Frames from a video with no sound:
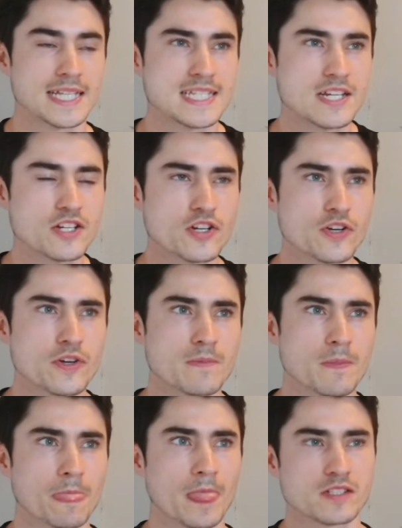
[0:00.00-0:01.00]
Did
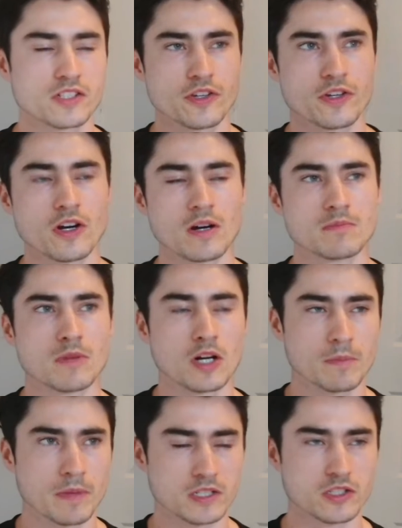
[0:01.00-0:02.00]
you? So you got
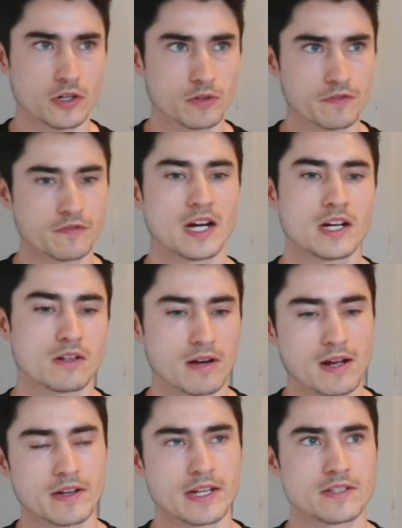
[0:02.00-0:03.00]
McDonald final
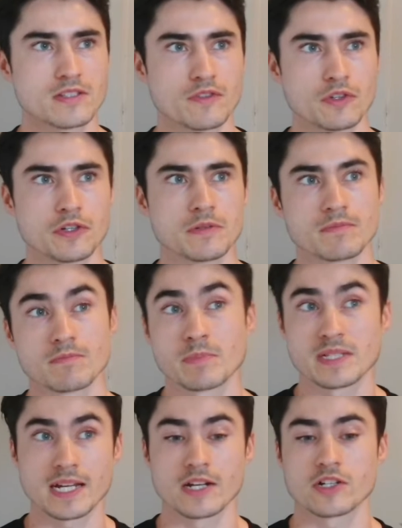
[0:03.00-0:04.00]
round interview.
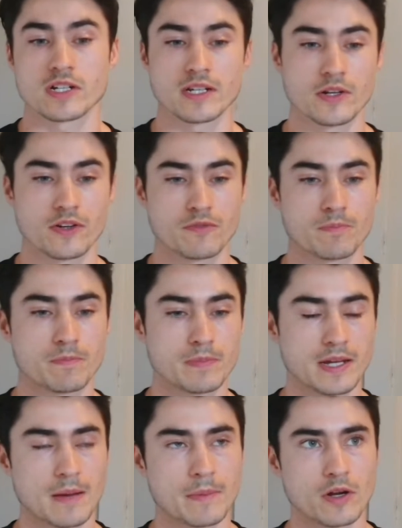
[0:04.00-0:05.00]
Potentially could have
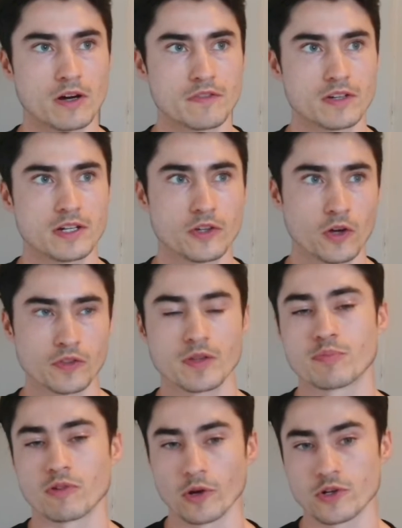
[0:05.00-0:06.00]
become an offer. You got
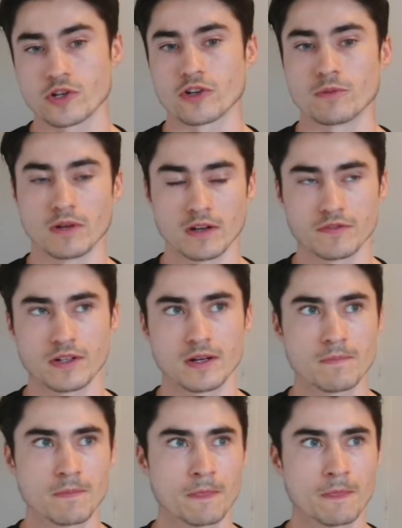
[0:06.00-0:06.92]
the ProTube offer.